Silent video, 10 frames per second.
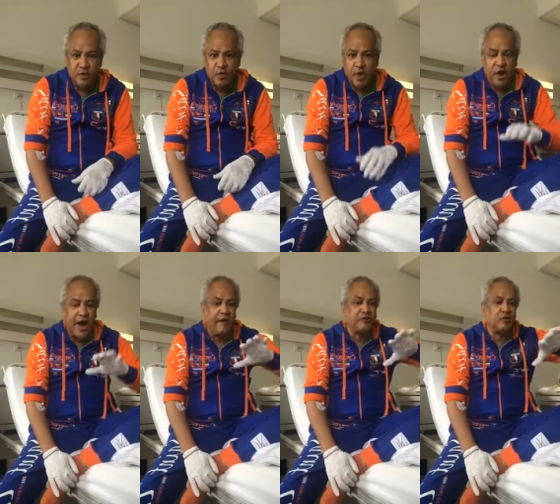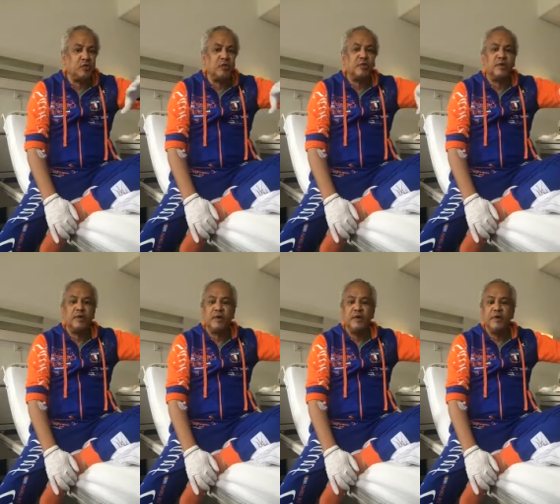We don't have to
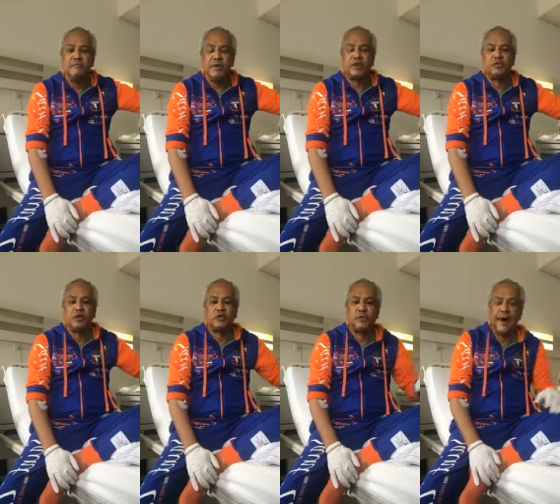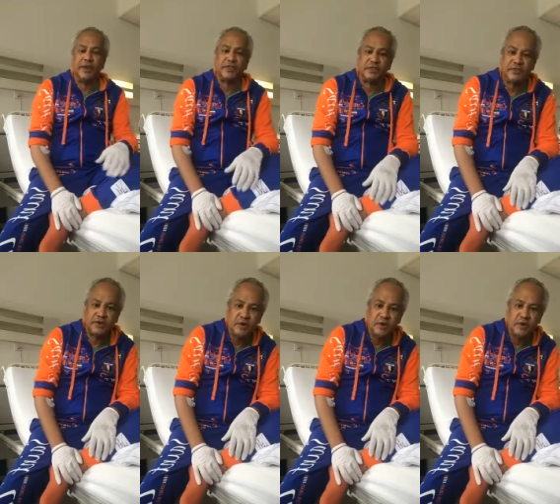mix with Somalis.